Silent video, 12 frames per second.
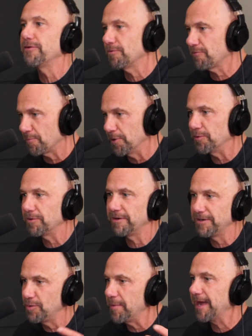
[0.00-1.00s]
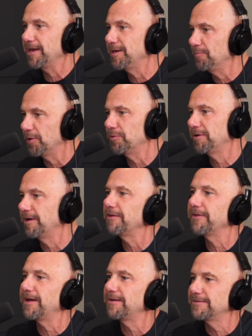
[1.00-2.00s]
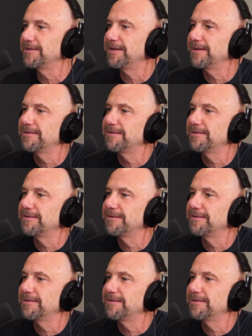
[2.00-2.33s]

others mode and humanity mode and all that. Yeah.